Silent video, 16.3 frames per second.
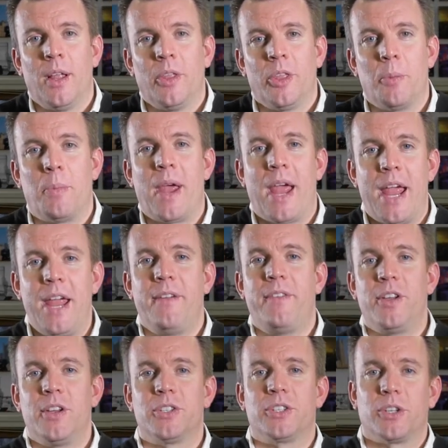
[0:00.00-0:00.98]
The
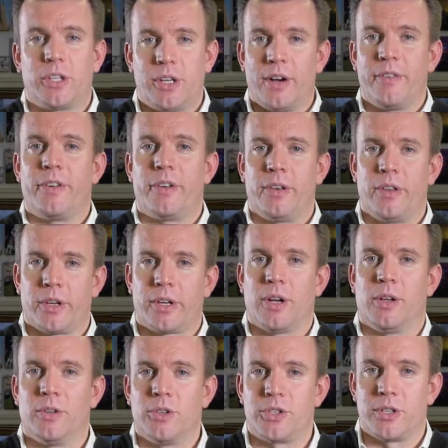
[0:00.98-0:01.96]
behaviours govern the
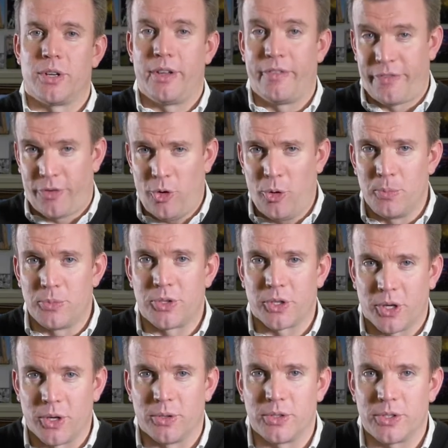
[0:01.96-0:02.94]
culture, it forms the
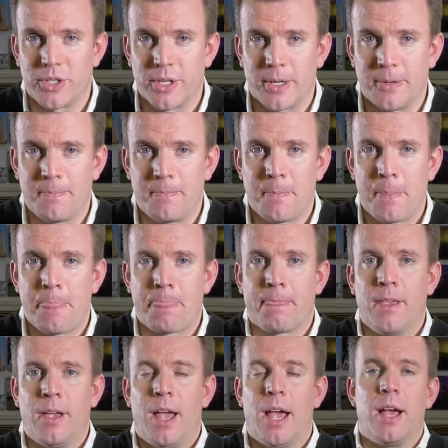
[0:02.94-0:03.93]
culture.
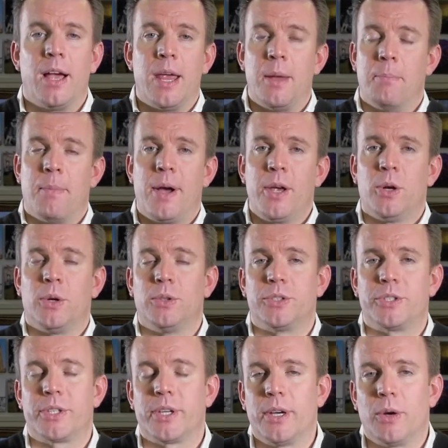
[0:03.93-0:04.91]
In my
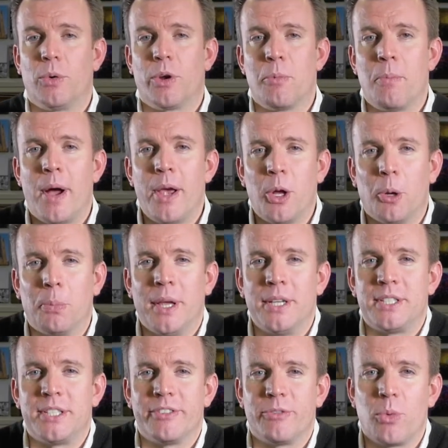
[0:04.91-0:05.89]
one of my old
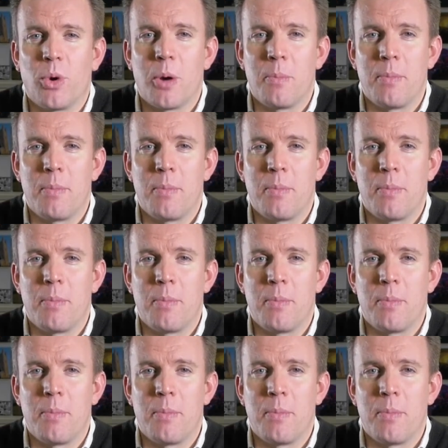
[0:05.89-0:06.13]
places of work